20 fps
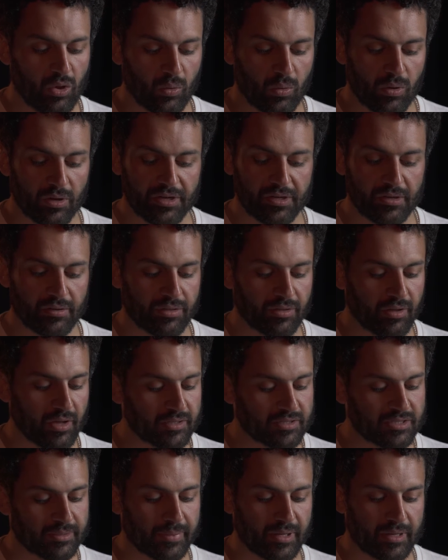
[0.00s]
What are your
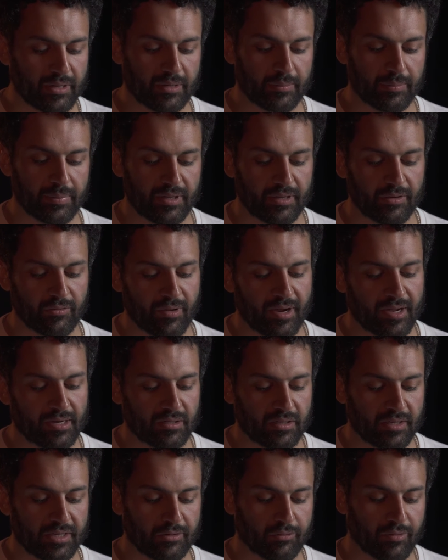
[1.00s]
thoughts about it being
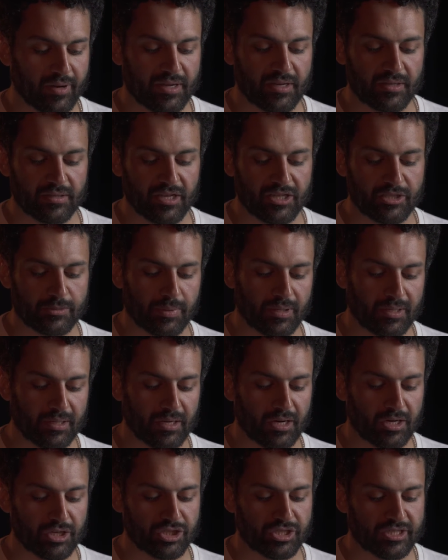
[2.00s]
recognized by
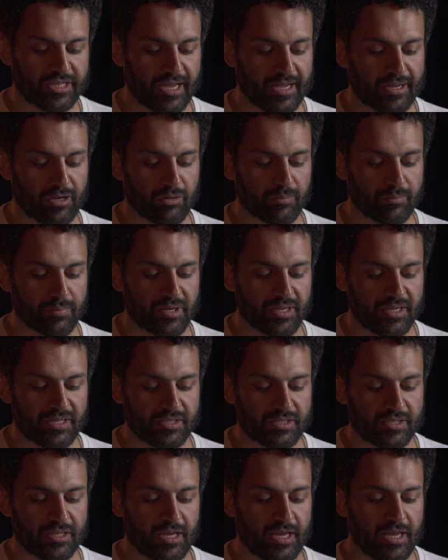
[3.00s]
large tech
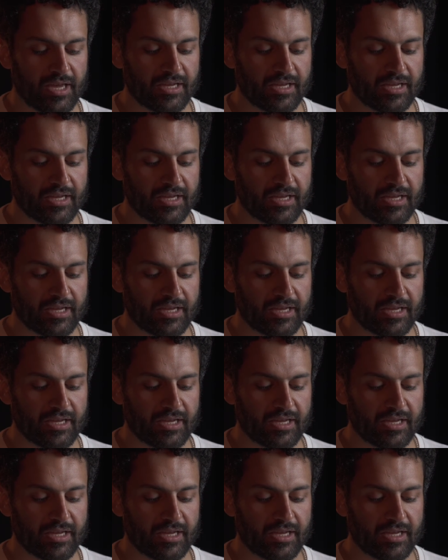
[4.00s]
companies?